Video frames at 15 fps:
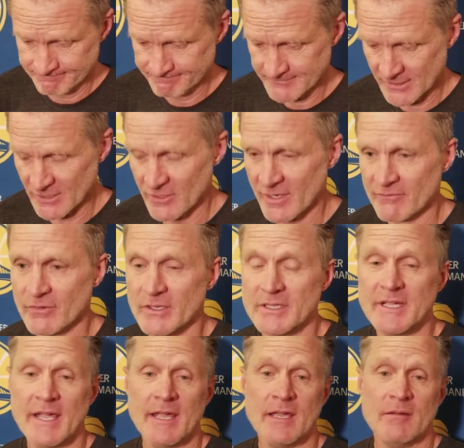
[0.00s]
you know, every
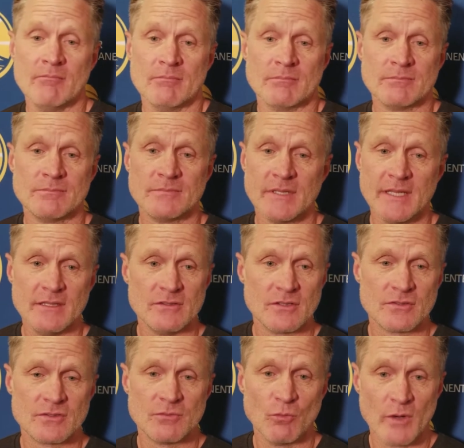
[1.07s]
game, he
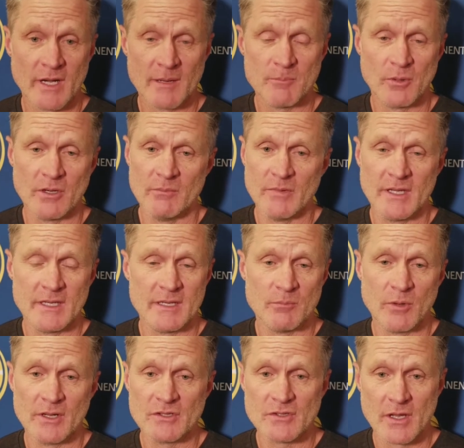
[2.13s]
just, when I put him in, he
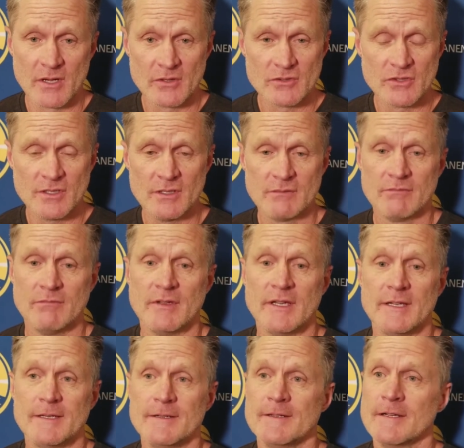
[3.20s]
brings energy
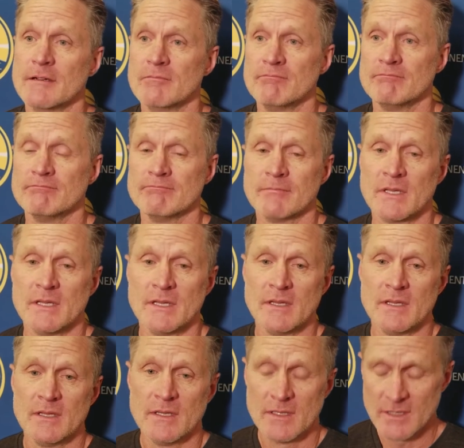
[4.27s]
and um,
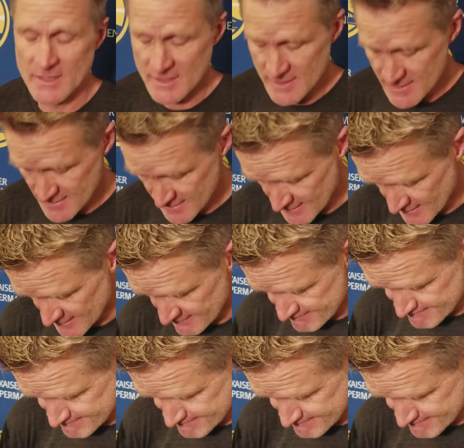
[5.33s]
he. Um,